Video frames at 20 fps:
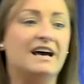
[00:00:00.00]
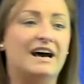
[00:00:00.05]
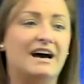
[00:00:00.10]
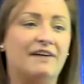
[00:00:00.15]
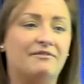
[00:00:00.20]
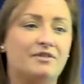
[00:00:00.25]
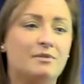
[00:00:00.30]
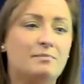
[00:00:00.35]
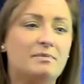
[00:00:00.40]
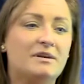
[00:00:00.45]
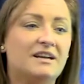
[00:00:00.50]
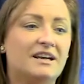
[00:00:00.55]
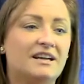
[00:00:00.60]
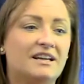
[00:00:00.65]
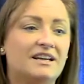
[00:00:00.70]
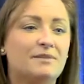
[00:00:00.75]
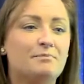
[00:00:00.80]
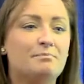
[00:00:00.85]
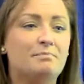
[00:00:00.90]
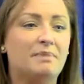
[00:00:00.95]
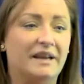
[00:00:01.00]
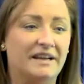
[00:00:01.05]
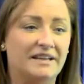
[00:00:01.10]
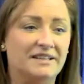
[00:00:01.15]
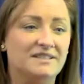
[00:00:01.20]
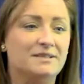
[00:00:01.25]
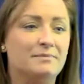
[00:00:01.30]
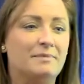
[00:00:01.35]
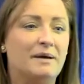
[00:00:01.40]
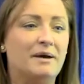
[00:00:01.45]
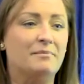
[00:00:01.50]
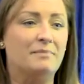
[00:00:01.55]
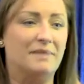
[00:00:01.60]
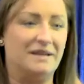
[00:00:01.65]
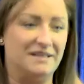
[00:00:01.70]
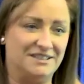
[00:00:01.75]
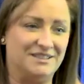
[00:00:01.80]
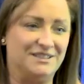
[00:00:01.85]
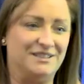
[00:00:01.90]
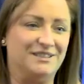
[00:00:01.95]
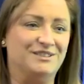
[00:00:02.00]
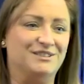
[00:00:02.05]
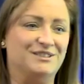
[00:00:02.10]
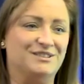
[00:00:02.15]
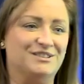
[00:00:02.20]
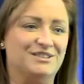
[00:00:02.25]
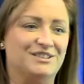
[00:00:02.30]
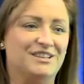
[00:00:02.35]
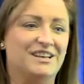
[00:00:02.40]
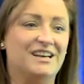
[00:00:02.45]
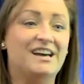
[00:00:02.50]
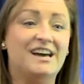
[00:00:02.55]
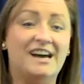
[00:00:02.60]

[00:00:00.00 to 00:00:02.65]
have there been any complaints about maintenance?